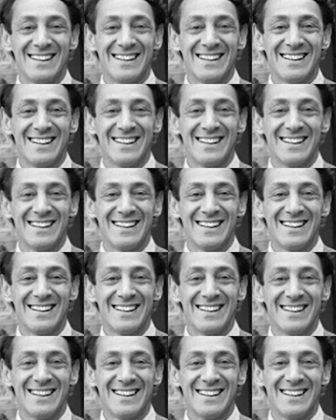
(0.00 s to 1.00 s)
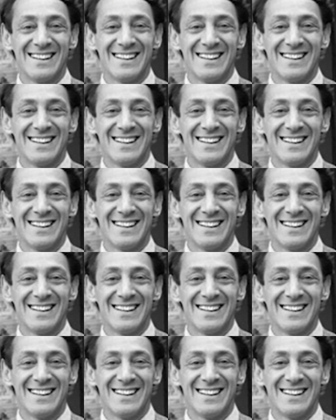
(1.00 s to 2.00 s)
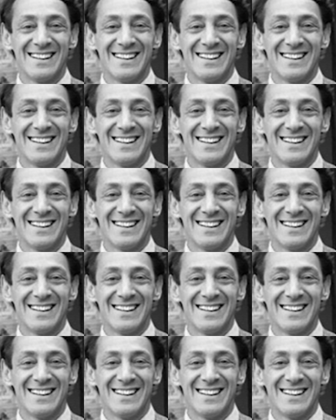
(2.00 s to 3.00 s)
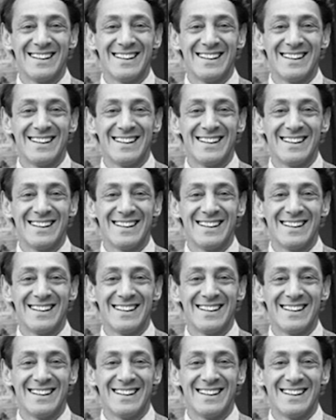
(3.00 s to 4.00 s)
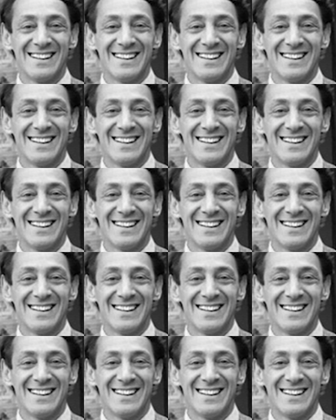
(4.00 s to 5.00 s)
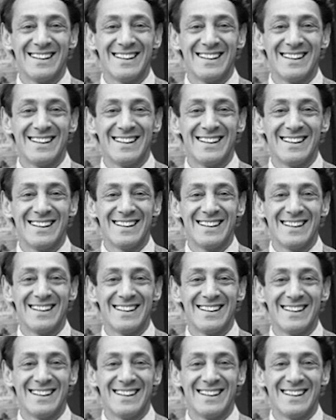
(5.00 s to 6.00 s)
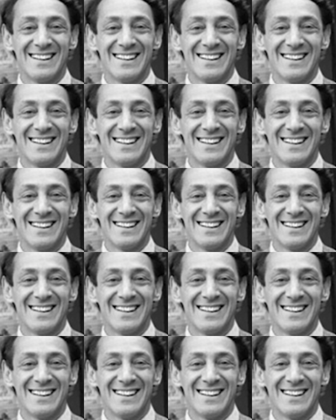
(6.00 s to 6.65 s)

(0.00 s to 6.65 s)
(not speaking)